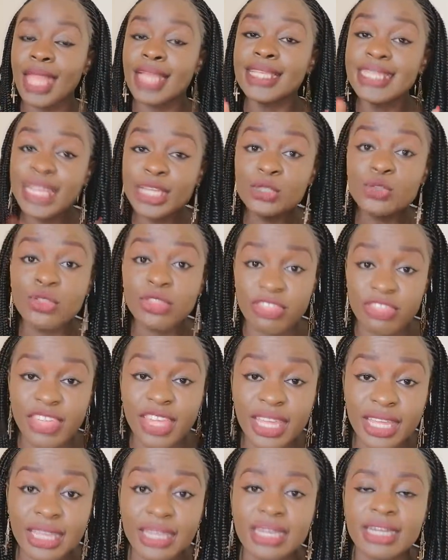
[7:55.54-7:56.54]
tend to
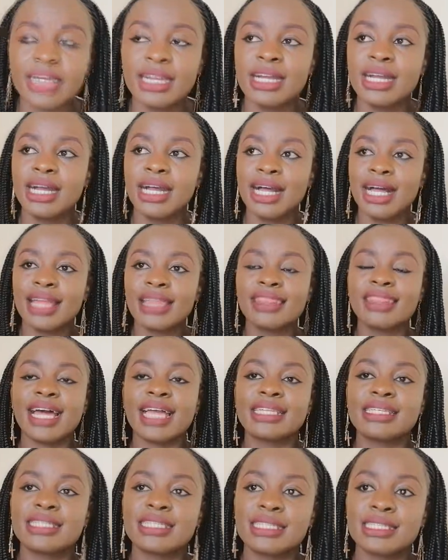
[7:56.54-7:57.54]
think
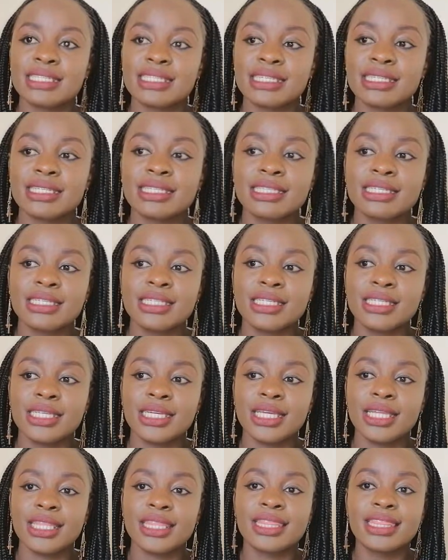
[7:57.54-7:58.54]
that
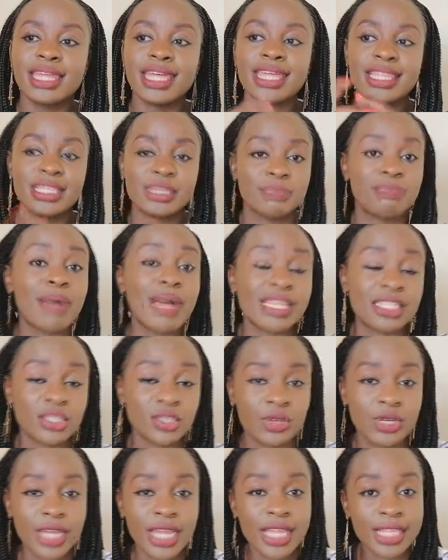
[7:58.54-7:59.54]
this
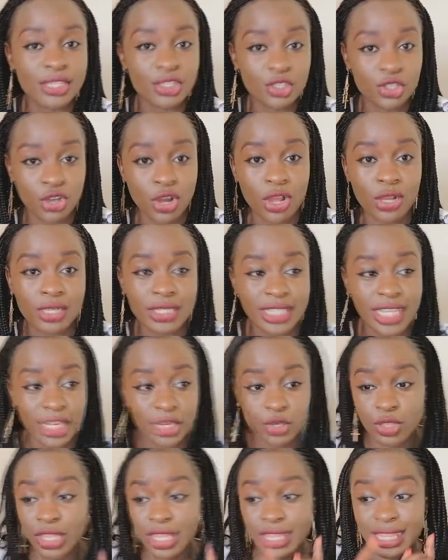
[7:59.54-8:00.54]
person is strong,
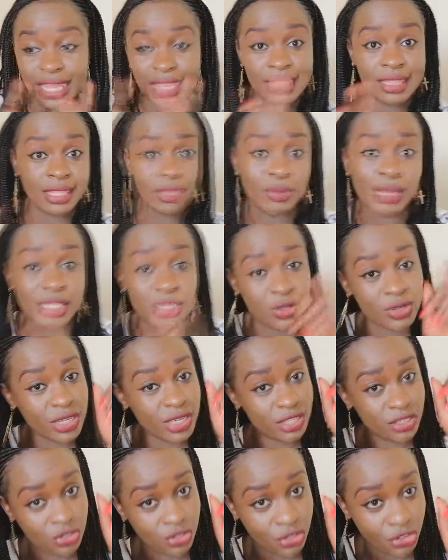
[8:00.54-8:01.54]
tend to think that this person is